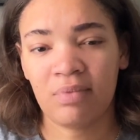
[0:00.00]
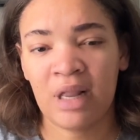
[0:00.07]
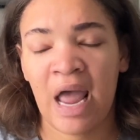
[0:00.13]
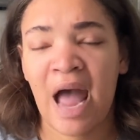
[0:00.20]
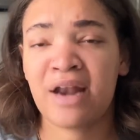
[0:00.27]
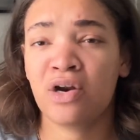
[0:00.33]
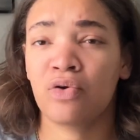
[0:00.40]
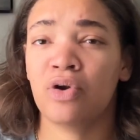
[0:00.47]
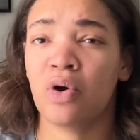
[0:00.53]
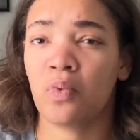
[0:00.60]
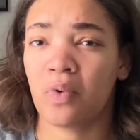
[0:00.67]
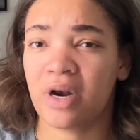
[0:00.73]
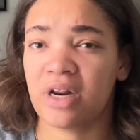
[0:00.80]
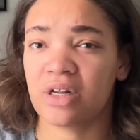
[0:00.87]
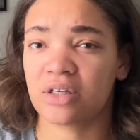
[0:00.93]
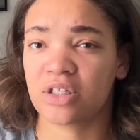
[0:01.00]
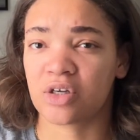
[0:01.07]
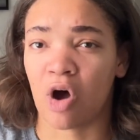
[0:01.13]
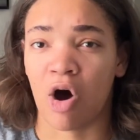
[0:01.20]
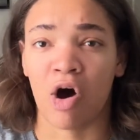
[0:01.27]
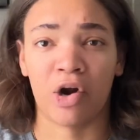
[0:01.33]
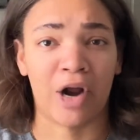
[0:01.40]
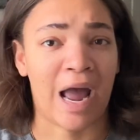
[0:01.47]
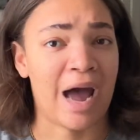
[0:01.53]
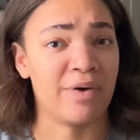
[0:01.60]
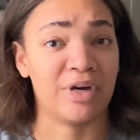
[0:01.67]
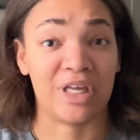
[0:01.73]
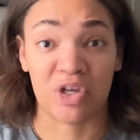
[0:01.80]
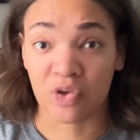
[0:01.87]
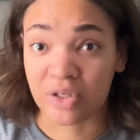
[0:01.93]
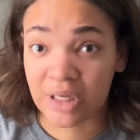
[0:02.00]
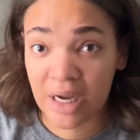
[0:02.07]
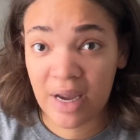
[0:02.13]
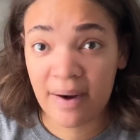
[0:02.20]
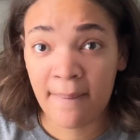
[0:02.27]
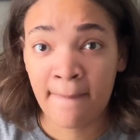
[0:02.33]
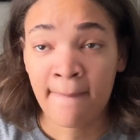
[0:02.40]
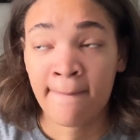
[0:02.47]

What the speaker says: I don't know what it's called or how to use it.